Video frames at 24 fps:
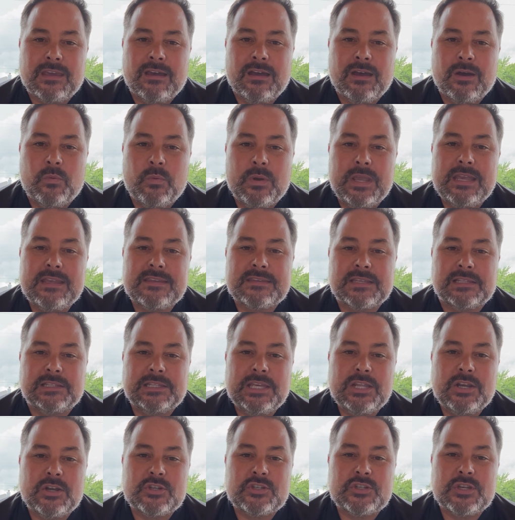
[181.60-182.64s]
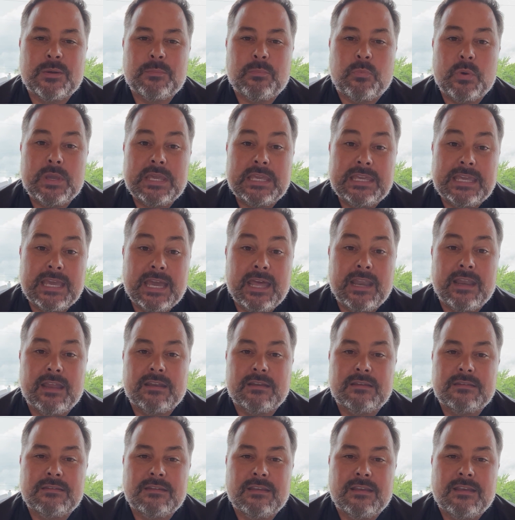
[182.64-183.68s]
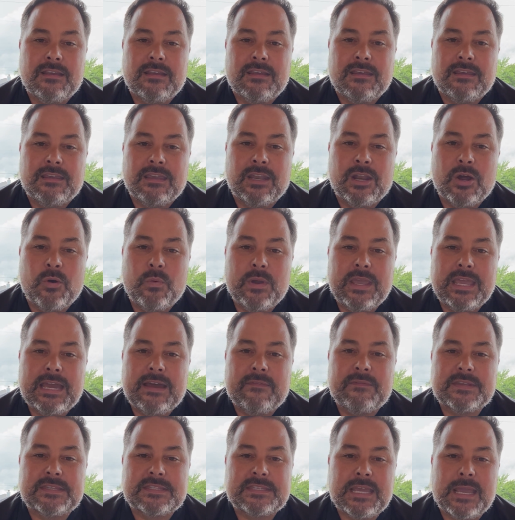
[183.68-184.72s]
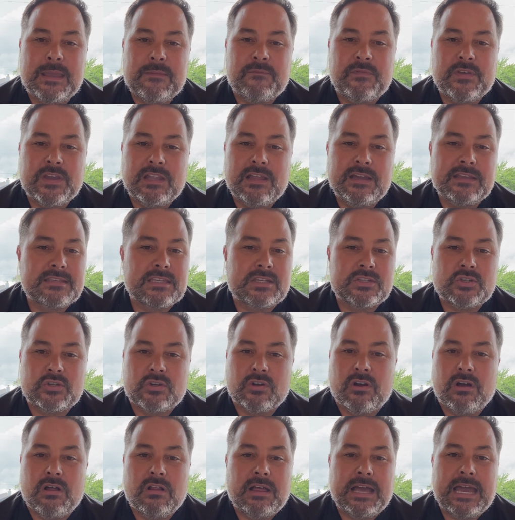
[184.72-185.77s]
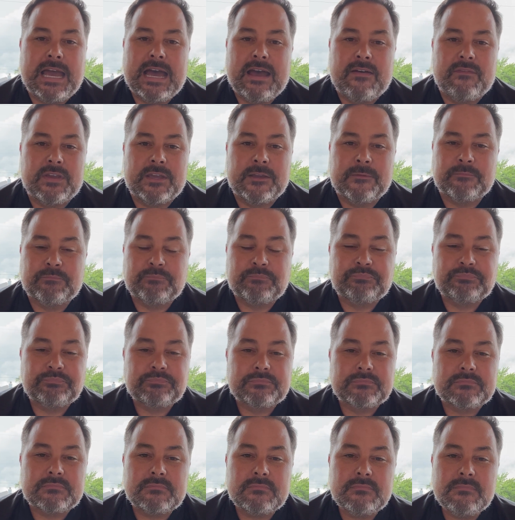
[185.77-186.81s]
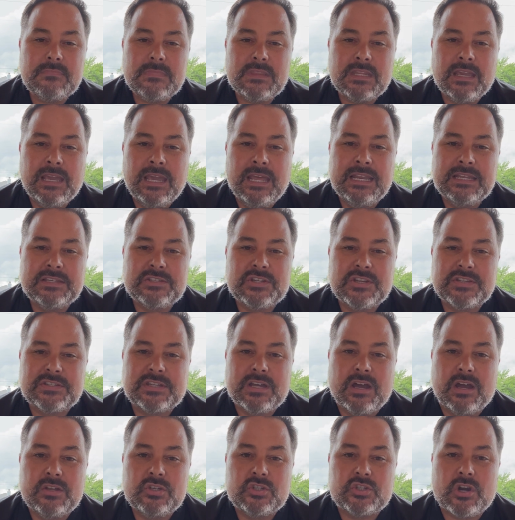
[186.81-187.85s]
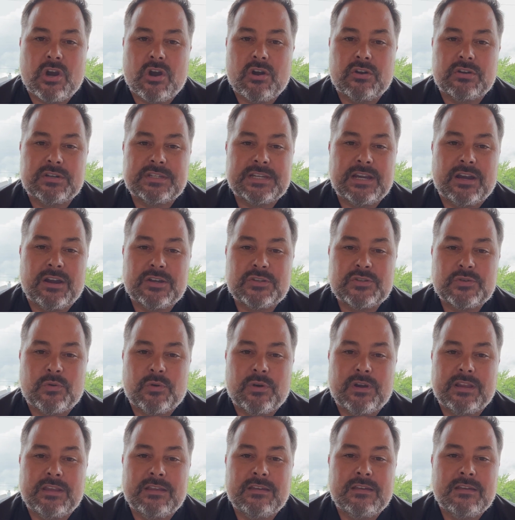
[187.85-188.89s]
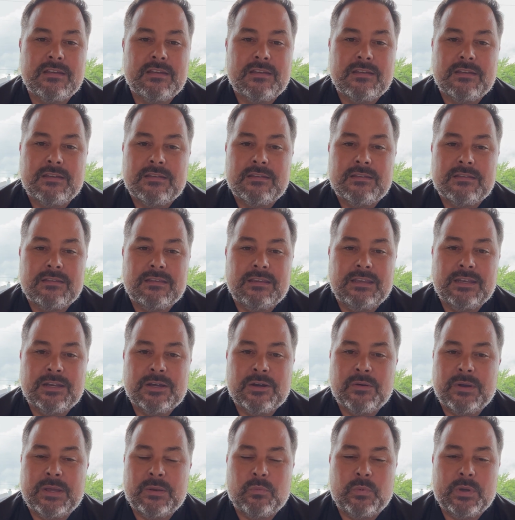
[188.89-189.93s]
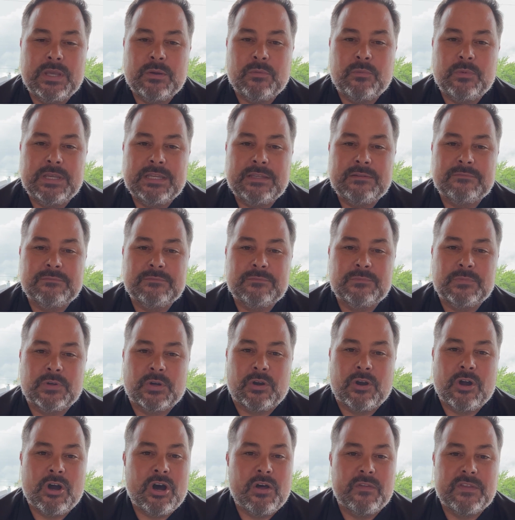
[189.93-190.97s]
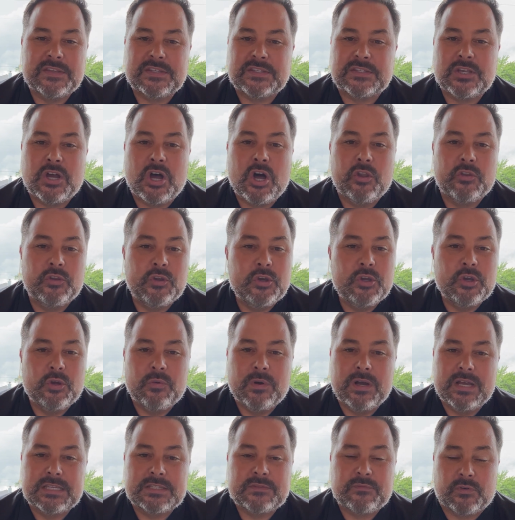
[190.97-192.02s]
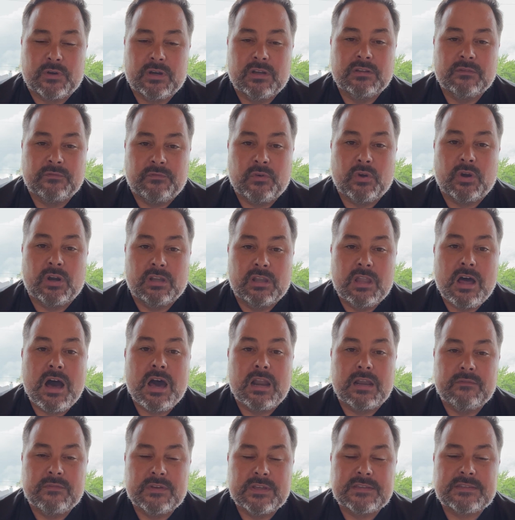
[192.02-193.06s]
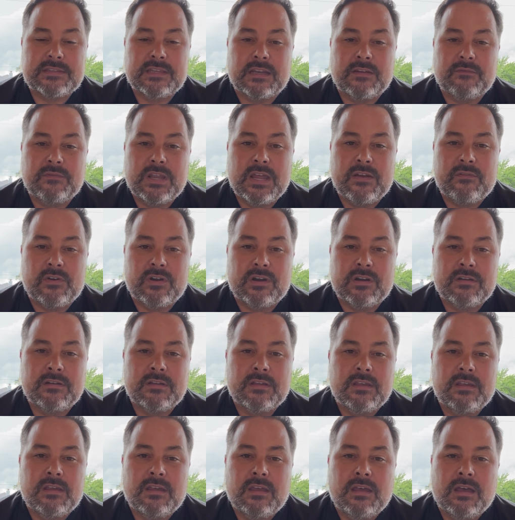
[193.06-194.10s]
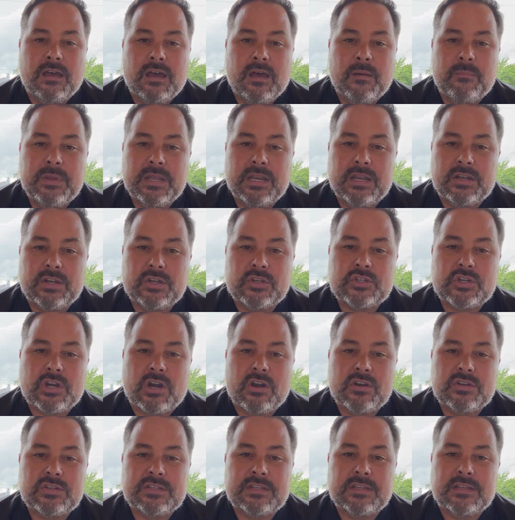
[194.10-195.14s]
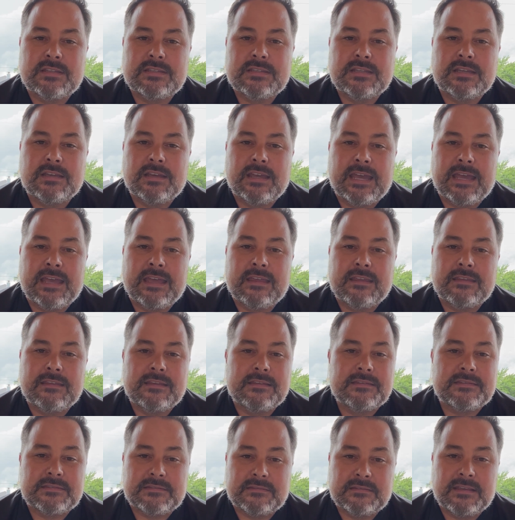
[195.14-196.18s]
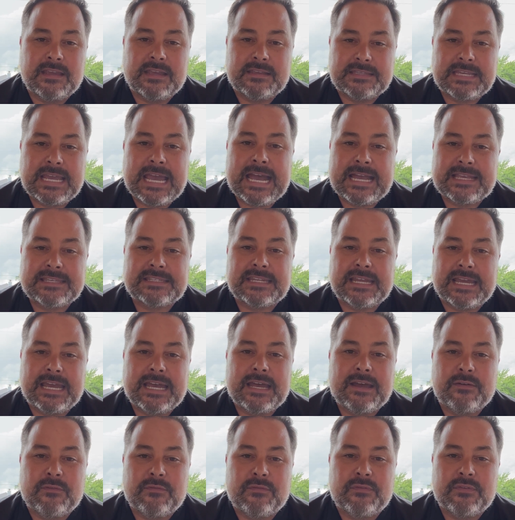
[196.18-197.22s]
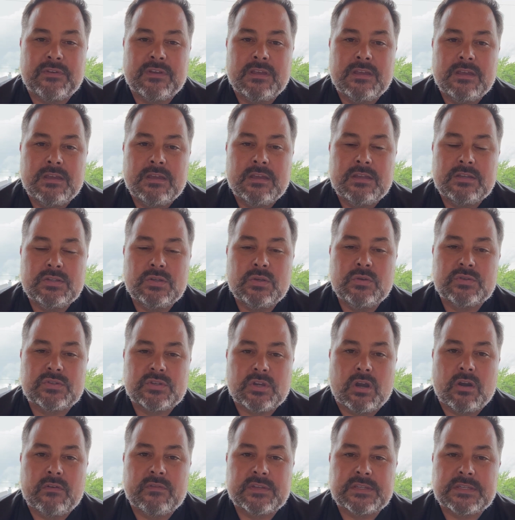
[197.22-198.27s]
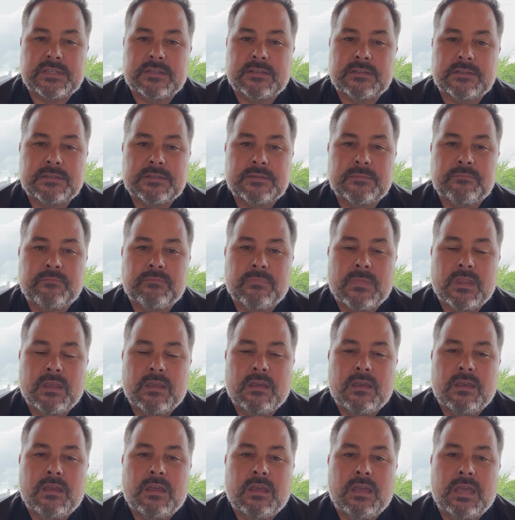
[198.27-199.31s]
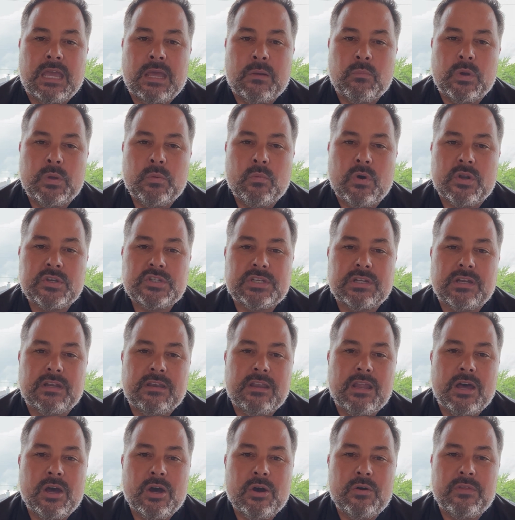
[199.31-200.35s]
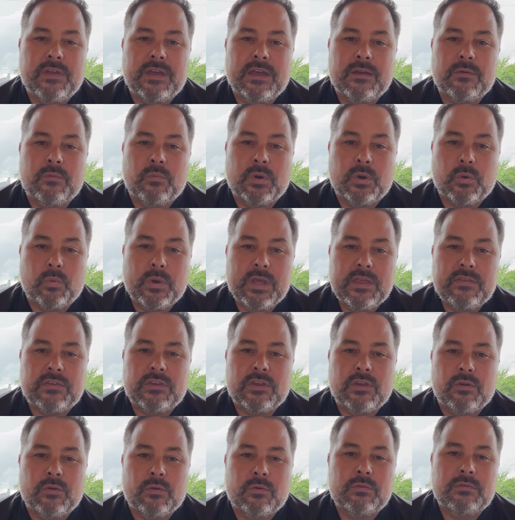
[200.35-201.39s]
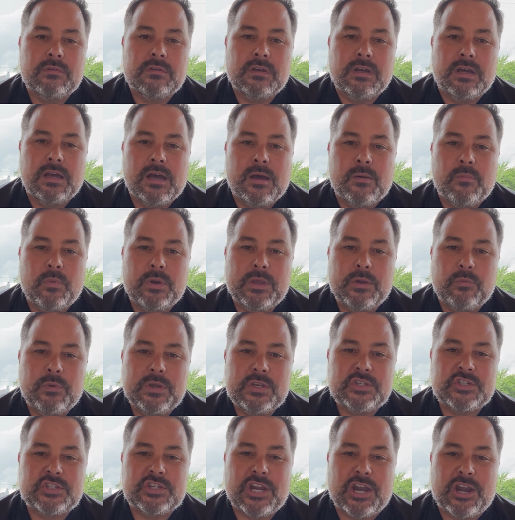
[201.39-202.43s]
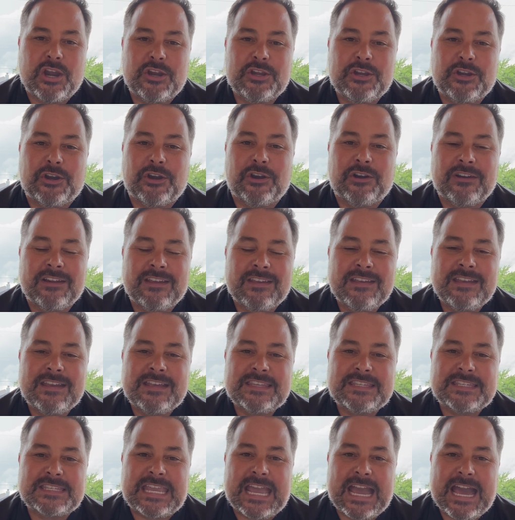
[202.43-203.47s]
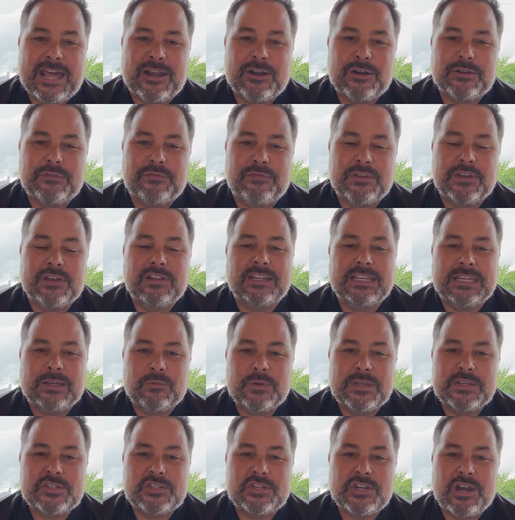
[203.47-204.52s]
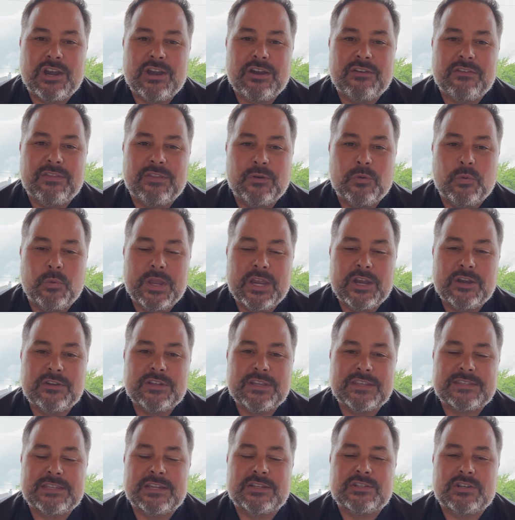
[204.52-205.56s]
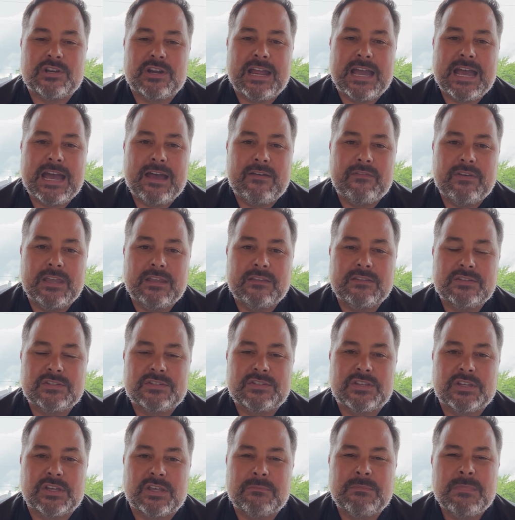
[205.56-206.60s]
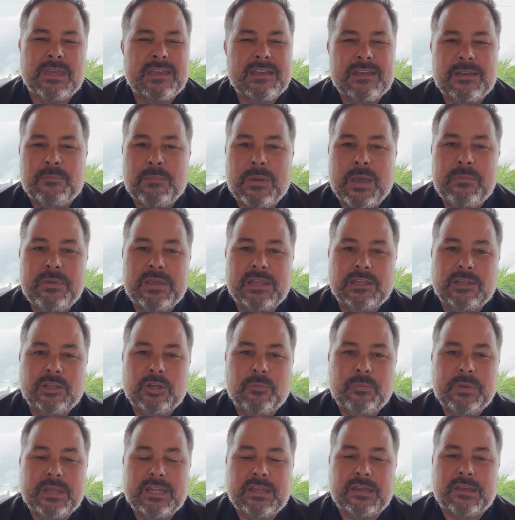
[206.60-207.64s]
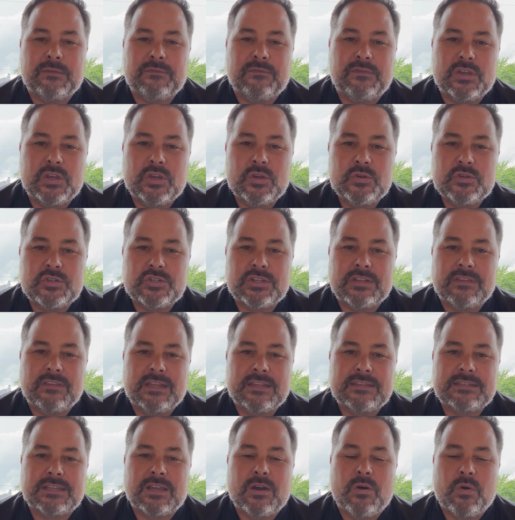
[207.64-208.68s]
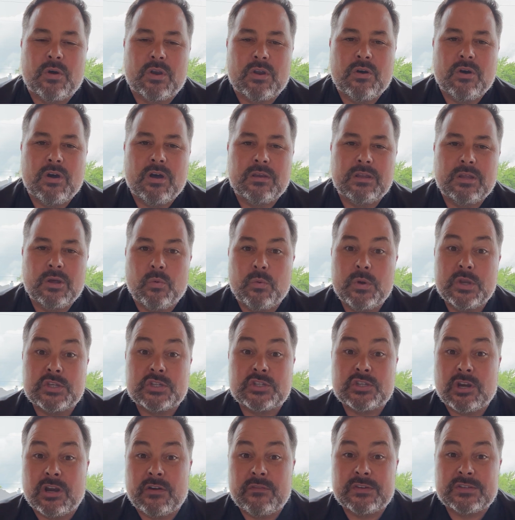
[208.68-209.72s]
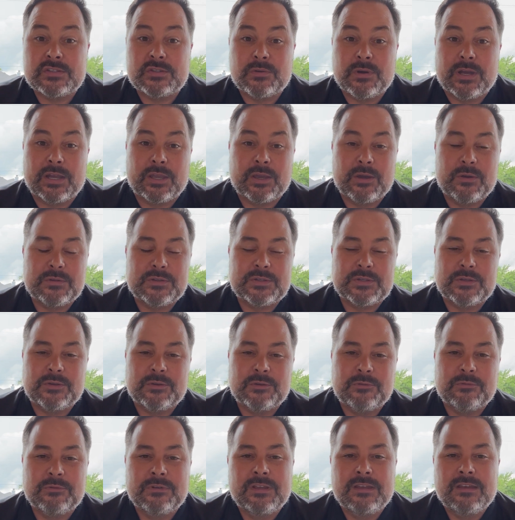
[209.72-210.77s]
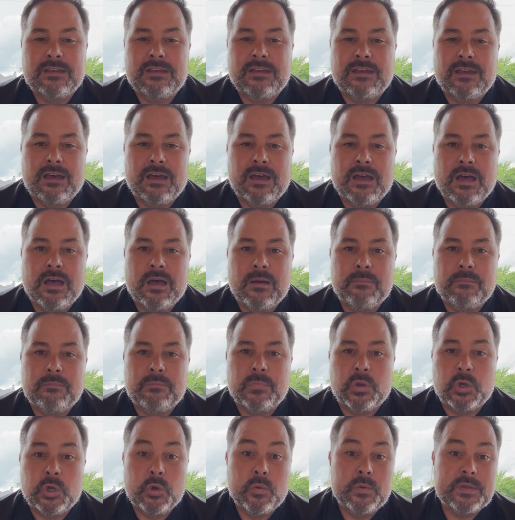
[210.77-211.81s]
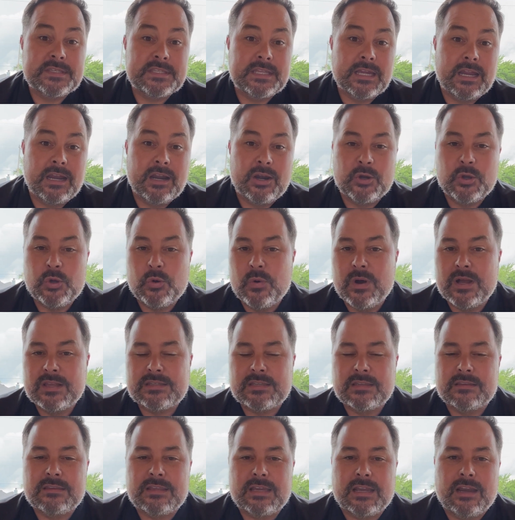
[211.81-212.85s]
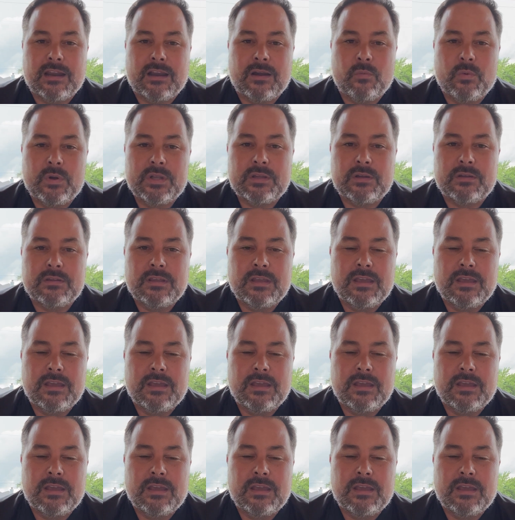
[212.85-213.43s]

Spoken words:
We as a leadership, we get it. We have the same feelings that you're all having. And it's just uncharted territory, and we're all, this is all new to us for a lot of us that have never been in a church that has to have two services. And we want you to know that we're with you. We share your scattered feeling. We share the weirdness that you're having, just maybe a little bit of confusion that's going on. Which service do I go to? Who was there? Who wasn't there? What